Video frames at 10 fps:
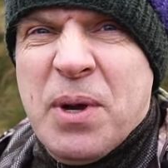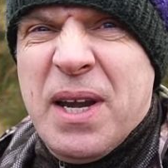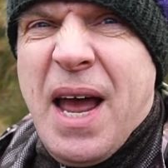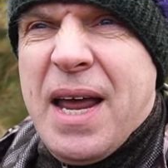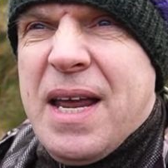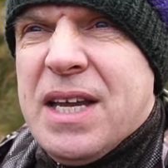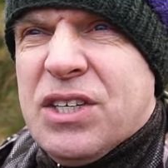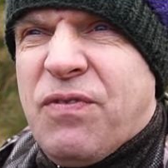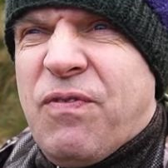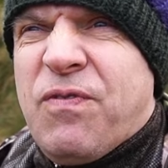But yeah, it
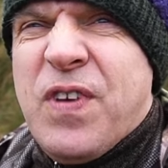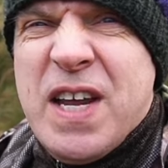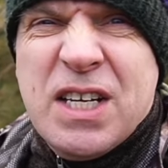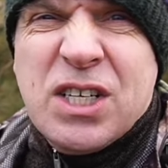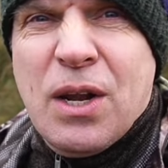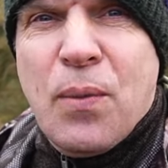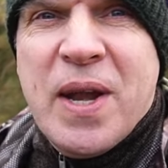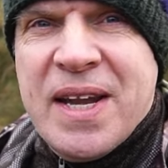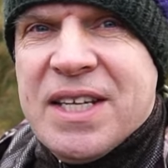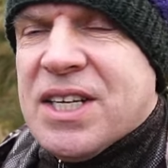is fiercely
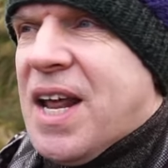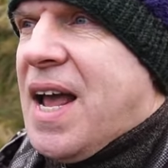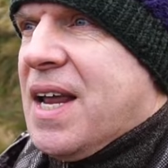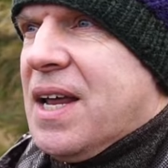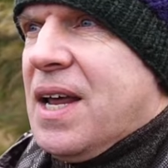windy today.